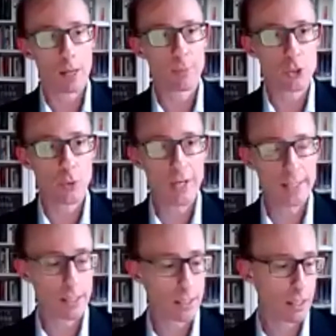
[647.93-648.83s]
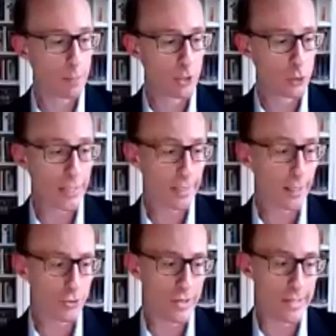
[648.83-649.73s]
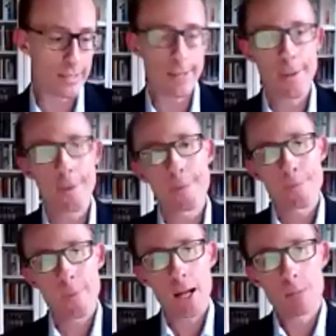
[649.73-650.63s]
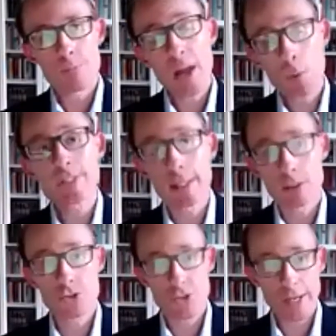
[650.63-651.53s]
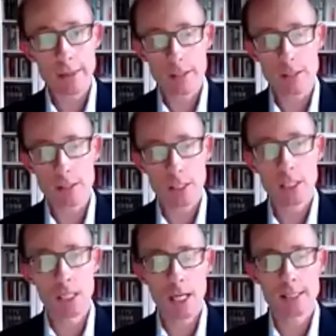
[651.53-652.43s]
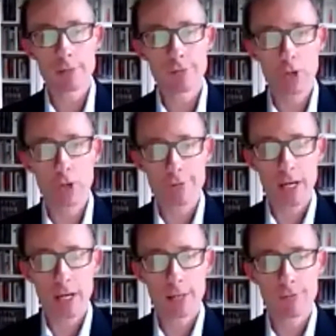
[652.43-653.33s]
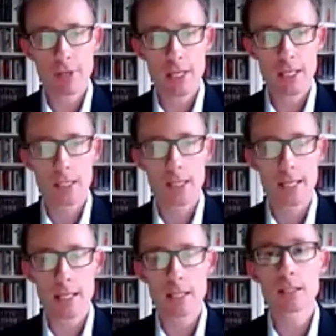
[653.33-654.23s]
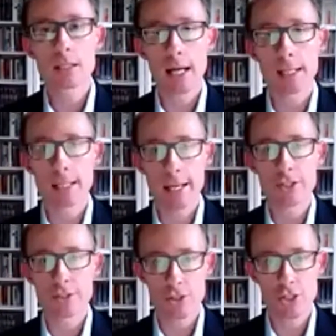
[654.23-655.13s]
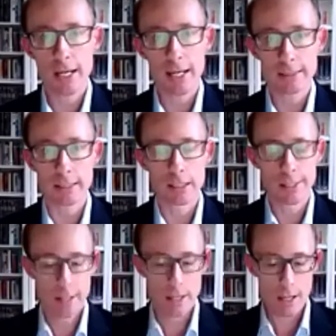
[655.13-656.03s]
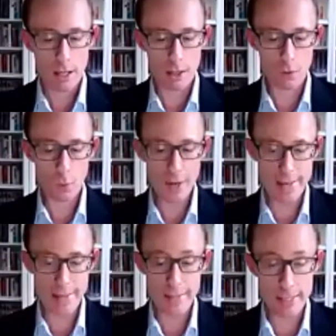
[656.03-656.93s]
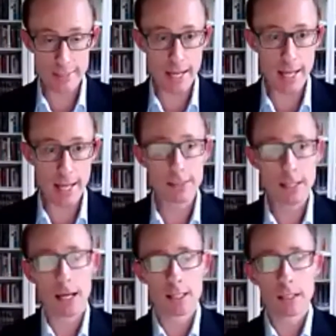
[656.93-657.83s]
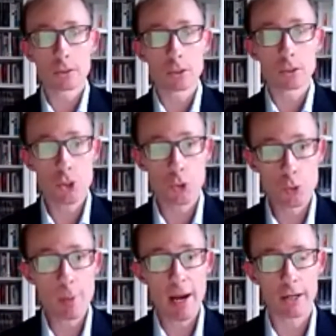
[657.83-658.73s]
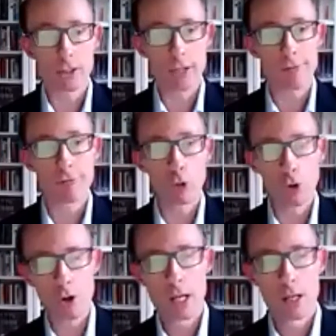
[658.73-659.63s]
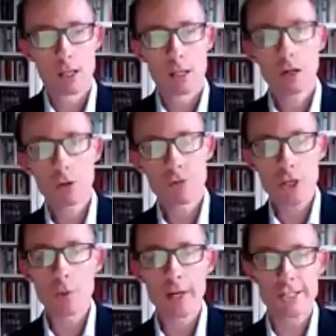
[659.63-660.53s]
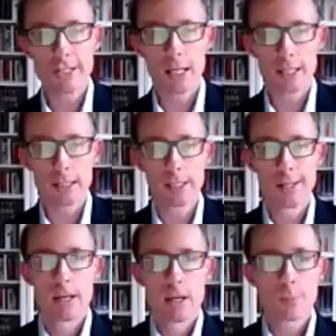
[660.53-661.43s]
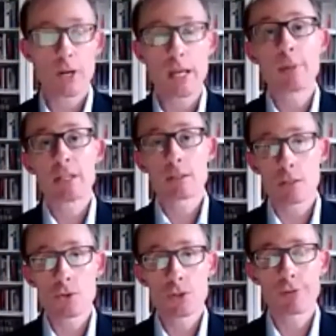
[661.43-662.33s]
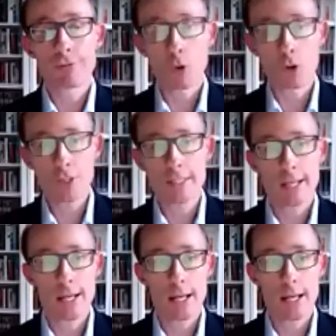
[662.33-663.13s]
between countries. That was then strengthened in 1945 in the United Nations Charter, where these days Article 2, Paragraph 4 of the UN Charter prohibits the use of force